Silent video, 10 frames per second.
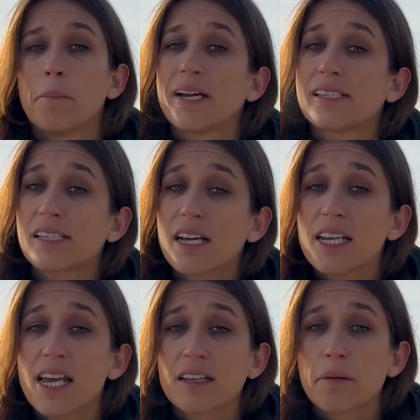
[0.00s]
By
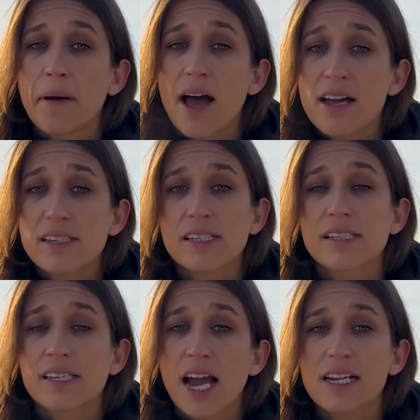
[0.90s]
studying the past,
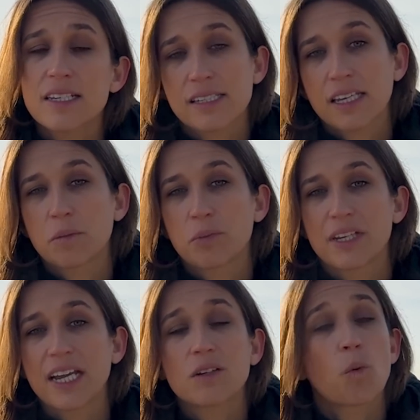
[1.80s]
scientists can
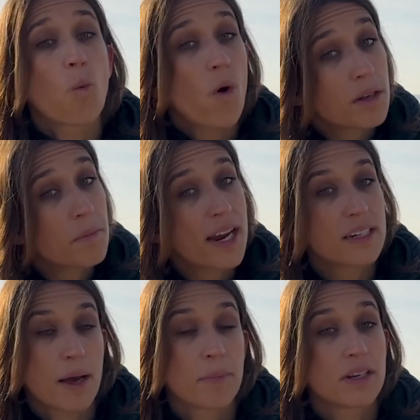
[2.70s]
predict what might
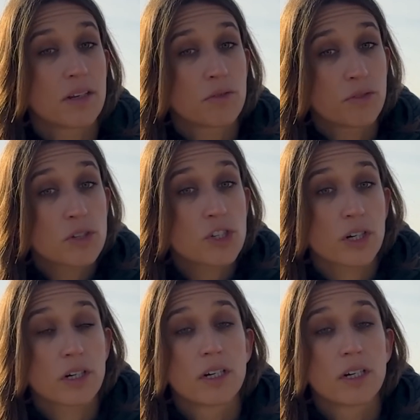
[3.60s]
happen in the future.